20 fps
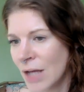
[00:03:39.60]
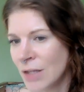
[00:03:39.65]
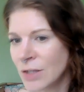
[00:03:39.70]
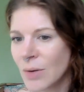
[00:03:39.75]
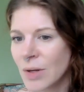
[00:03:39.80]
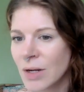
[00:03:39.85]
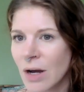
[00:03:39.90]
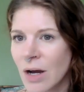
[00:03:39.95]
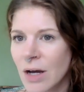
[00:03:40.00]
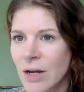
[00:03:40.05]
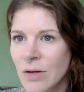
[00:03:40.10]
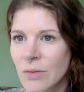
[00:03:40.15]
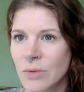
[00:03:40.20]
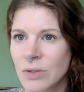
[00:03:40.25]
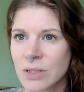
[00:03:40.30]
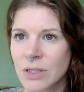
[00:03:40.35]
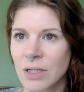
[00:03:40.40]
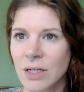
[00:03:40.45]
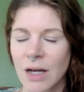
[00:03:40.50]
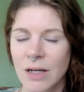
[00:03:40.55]
so I don't
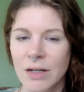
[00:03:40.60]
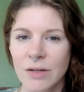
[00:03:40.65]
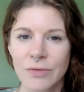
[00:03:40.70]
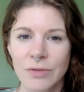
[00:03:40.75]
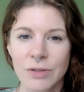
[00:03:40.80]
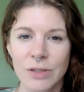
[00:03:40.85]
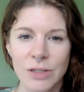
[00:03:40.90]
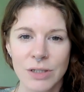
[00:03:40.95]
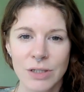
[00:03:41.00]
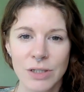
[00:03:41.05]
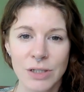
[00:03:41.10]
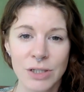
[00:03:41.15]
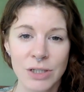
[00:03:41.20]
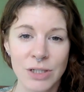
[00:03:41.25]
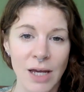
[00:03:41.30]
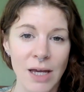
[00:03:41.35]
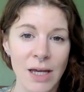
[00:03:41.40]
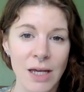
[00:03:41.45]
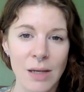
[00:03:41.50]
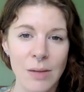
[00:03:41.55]
want to kind of
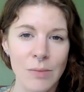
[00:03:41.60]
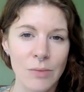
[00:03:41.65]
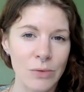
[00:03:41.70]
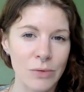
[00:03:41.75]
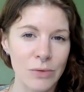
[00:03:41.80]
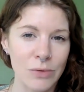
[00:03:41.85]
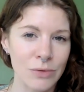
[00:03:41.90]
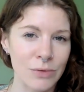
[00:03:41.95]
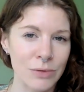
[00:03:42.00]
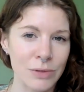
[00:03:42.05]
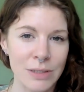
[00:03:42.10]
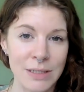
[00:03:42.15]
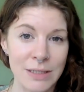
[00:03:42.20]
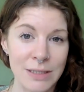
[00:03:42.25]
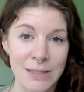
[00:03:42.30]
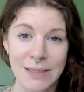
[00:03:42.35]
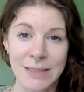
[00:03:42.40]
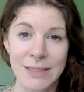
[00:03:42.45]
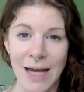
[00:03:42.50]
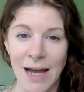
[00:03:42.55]
shame or
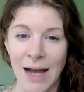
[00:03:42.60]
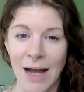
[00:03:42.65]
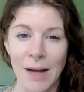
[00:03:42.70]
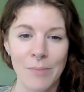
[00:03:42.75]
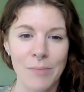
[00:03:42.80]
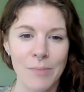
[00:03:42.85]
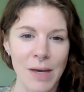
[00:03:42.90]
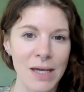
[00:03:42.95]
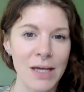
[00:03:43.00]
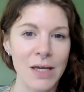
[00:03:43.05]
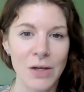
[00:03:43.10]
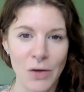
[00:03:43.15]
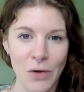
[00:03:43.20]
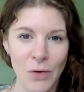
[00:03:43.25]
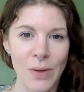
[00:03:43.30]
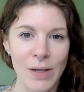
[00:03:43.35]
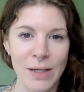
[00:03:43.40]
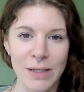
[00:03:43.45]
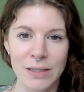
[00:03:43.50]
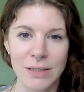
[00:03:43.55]
damn making
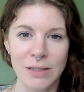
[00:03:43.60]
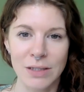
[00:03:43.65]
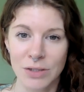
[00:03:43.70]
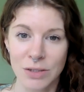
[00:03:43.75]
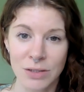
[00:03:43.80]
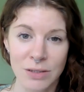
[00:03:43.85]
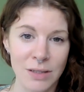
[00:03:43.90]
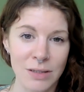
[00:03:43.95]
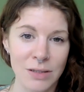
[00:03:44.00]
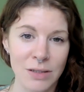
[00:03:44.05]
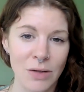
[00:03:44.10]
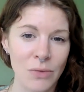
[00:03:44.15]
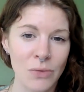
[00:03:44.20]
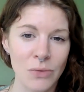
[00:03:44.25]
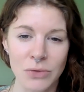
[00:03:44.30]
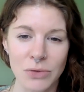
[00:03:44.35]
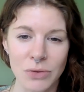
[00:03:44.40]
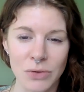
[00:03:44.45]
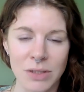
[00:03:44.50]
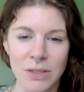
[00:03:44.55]
quick decisions. There's
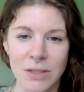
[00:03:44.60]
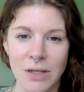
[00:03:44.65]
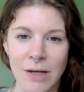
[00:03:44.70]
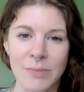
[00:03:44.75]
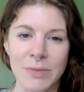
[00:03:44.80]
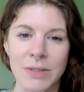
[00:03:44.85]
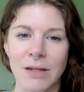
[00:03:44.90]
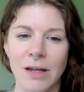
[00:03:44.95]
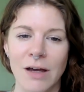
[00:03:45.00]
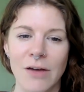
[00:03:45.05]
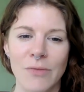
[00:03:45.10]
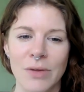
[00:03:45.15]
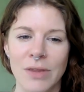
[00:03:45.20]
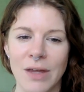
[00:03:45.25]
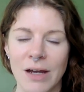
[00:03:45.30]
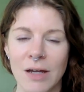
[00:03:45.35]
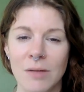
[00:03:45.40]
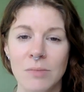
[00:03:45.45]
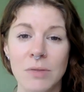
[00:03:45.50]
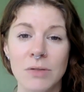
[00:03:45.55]
all sorts of times in life where
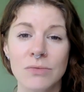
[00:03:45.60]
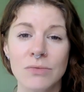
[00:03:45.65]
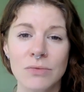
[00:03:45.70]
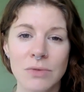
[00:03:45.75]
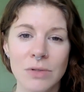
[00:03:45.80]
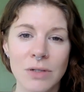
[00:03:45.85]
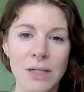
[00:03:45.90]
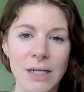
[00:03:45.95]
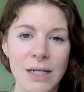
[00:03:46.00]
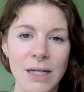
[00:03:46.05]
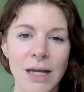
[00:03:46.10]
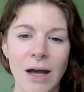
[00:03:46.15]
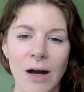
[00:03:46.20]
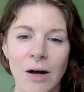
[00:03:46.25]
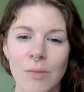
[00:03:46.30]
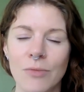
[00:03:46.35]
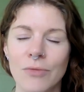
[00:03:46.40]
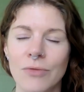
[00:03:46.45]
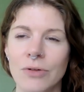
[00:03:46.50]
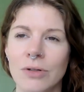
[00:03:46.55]
that can be really
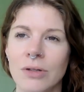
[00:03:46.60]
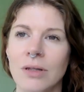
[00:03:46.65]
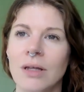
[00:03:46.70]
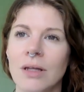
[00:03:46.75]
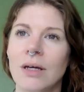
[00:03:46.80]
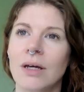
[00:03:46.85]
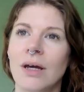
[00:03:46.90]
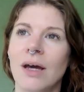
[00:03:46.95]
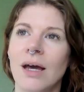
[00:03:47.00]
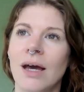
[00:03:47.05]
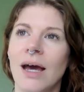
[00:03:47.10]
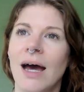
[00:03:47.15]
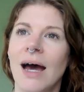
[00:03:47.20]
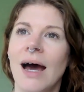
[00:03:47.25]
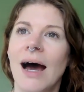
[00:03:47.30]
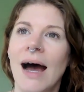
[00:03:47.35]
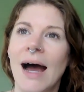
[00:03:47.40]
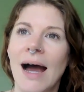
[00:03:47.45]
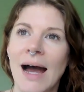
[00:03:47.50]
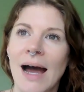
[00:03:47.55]
helpful.
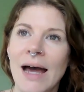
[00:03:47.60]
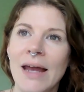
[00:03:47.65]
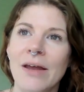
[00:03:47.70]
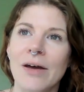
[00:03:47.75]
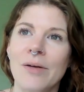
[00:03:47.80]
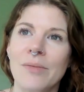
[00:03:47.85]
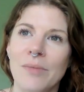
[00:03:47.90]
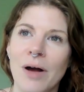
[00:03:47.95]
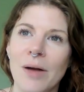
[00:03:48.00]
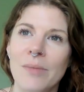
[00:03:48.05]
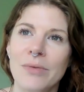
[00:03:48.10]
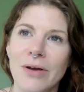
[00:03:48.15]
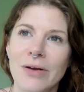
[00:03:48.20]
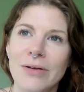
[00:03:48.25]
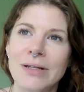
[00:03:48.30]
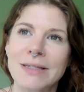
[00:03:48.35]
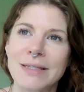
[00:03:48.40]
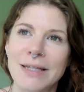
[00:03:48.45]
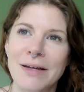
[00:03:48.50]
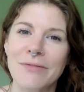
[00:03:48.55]
And I'm
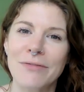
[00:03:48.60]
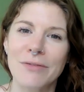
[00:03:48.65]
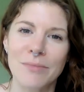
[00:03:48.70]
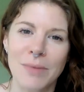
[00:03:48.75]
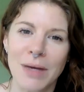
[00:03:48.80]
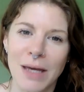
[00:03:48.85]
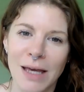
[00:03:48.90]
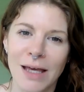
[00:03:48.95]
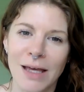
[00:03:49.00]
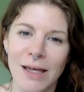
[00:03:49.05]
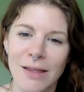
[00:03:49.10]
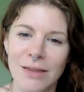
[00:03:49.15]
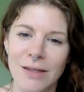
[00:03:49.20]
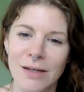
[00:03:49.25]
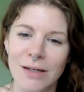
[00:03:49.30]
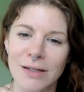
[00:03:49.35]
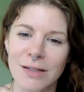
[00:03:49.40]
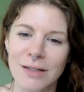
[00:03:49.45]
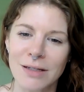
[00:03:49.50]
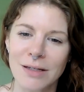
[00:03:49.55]
noticing for me
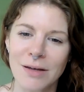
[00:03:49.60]
that